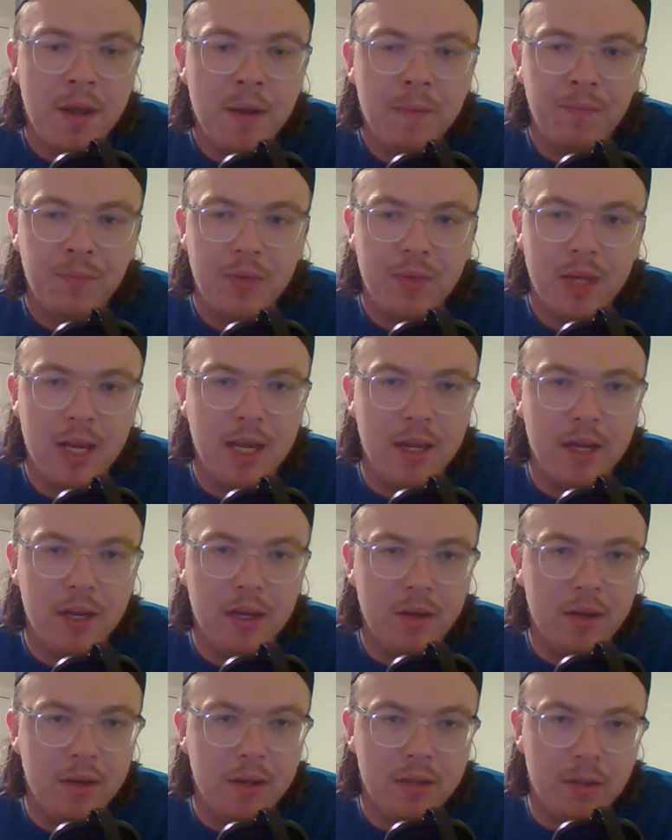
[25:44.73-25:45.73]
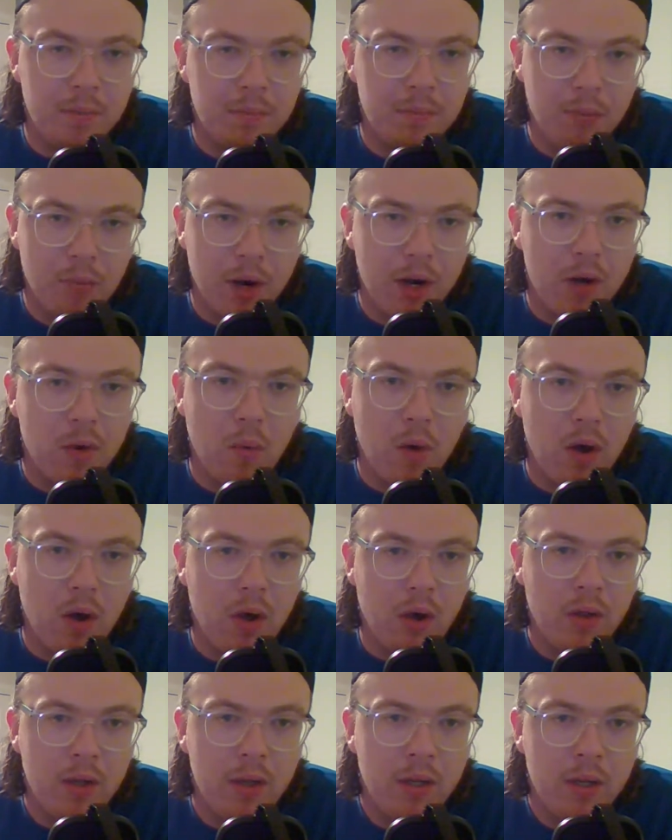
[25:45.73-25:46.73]
He is a brick
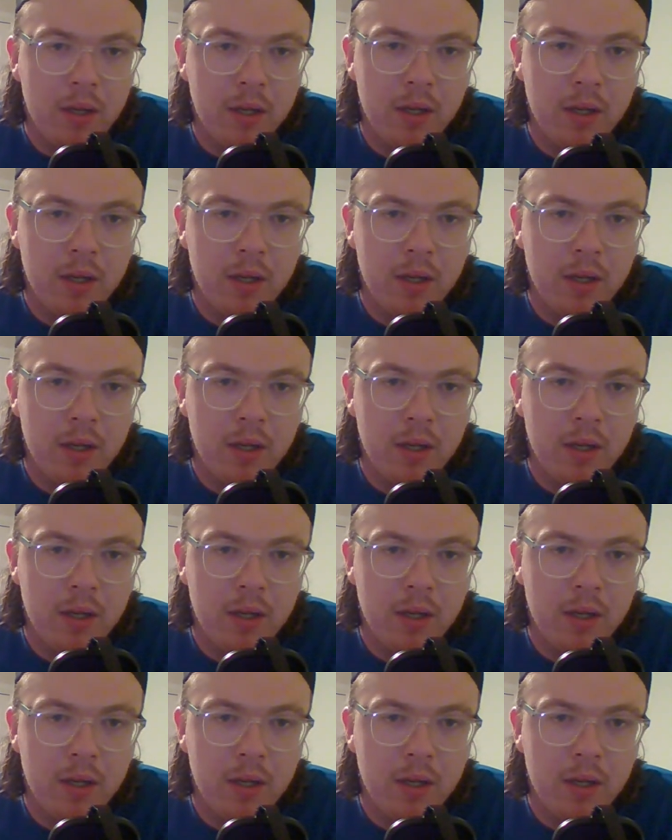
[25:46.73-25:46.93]
wall